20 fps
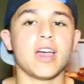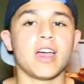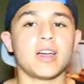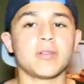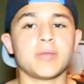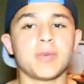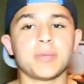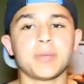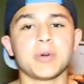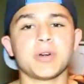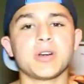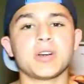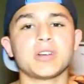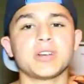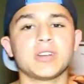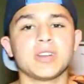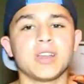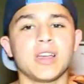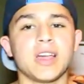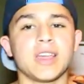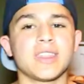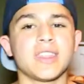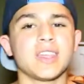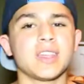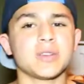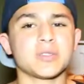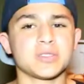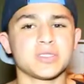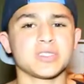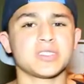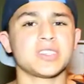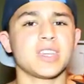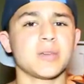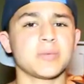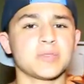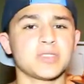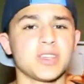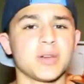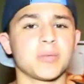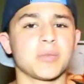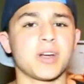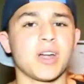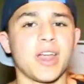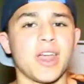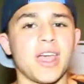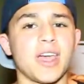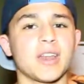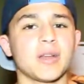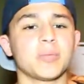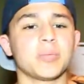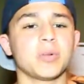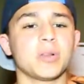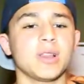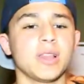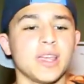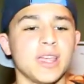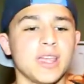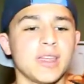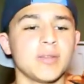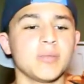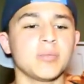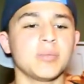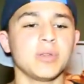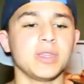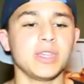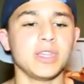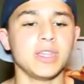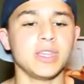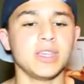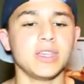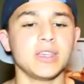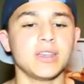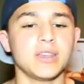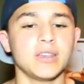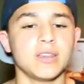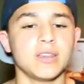I remember, I think it was the same summer, I had a Plan B.